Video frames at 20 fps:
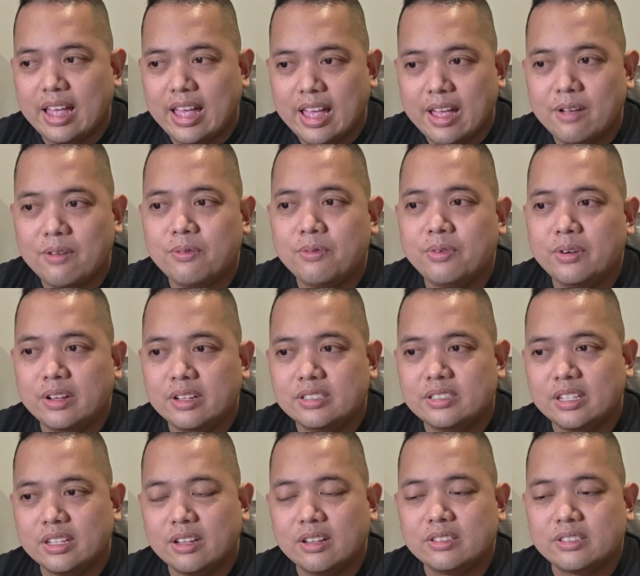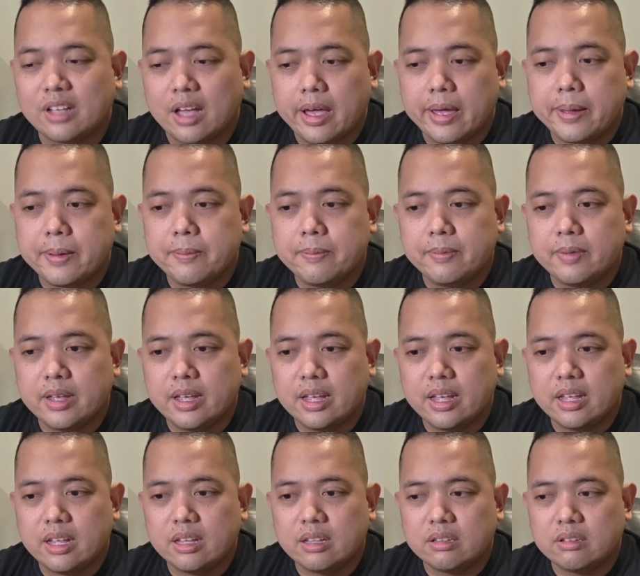every single time,
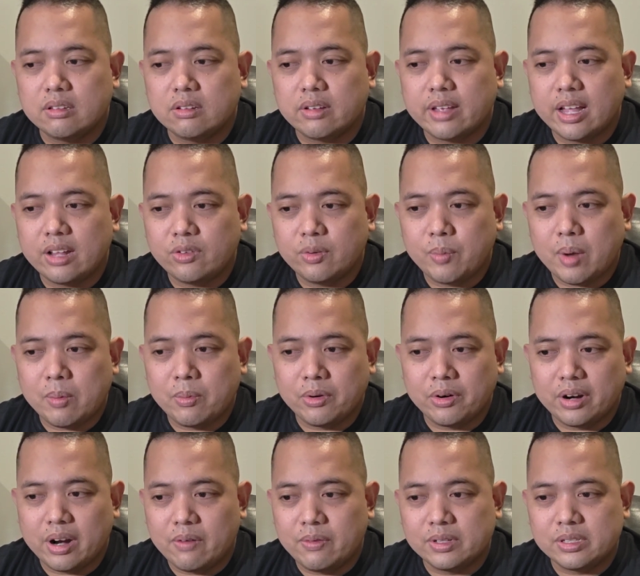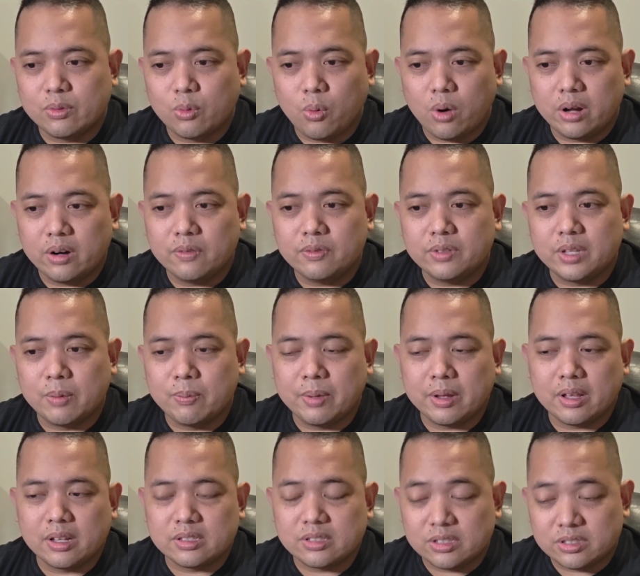and you can't remember every one of them
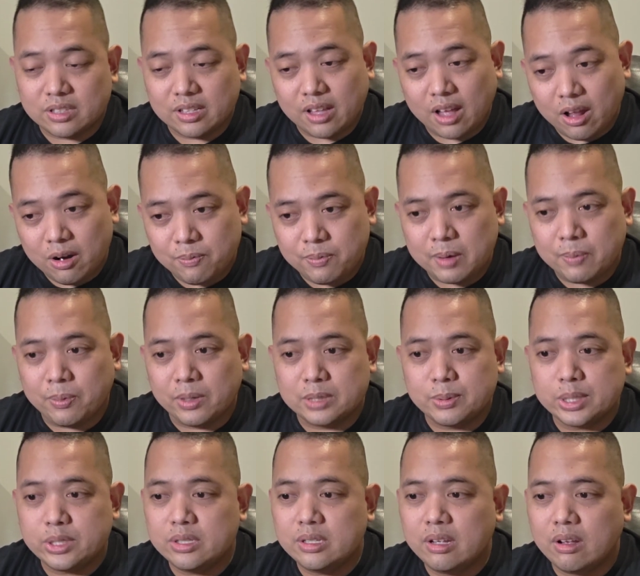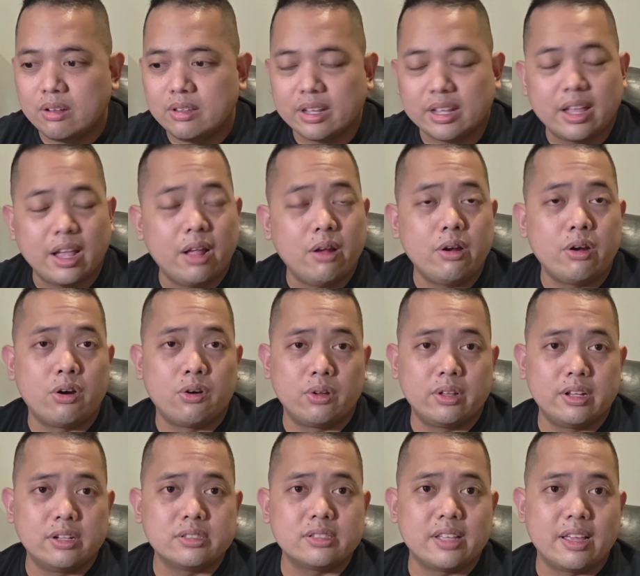because there's a lot of people, especially on the carrier.
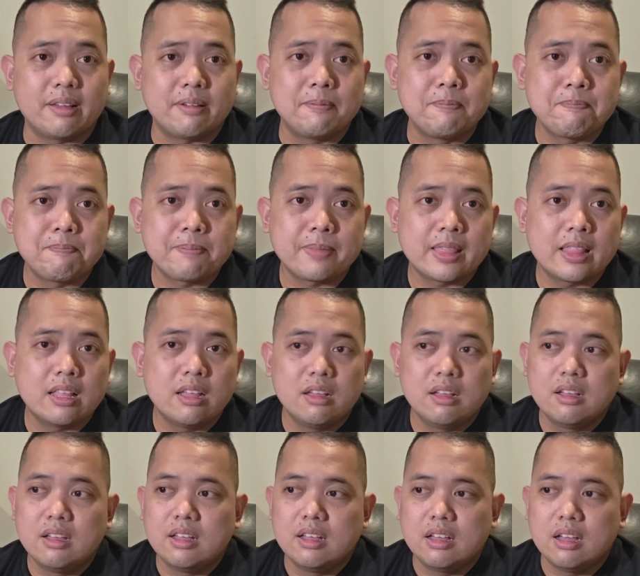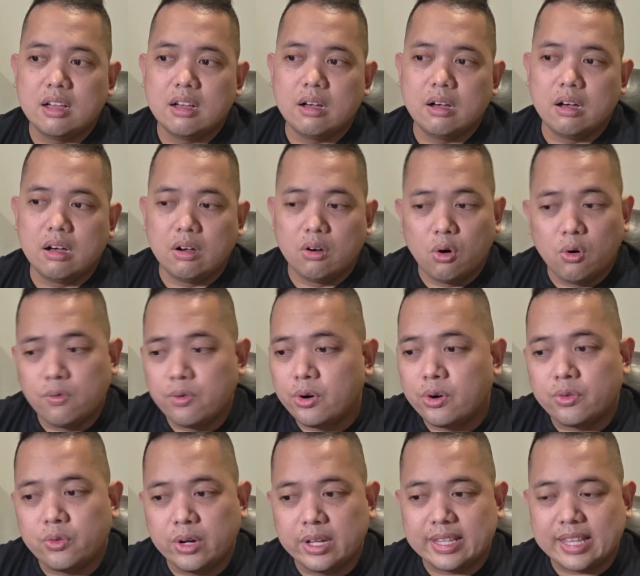There's like
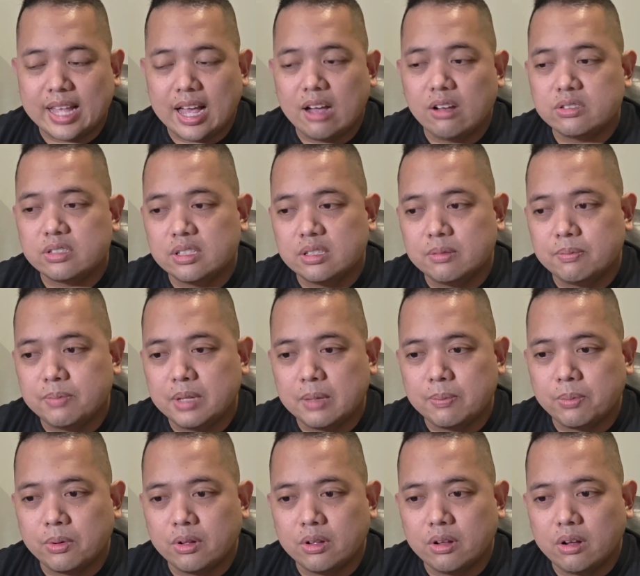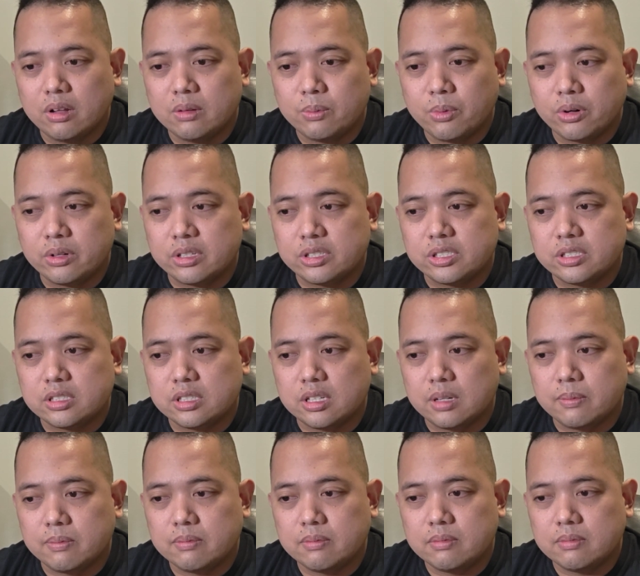over 3,000 people on board the
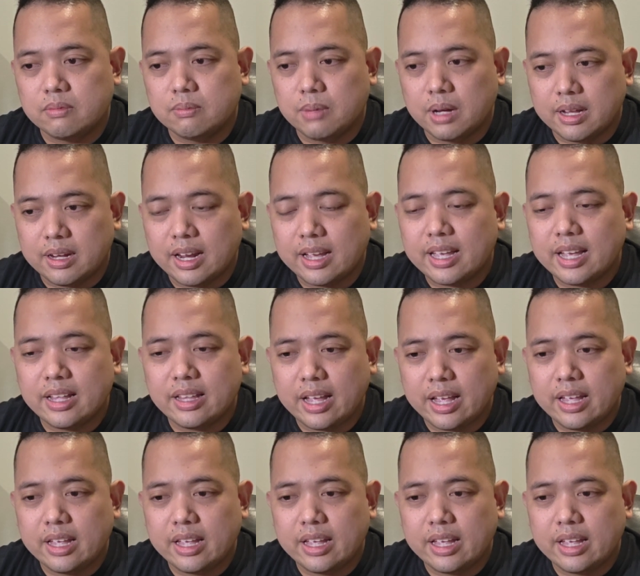ship. But again,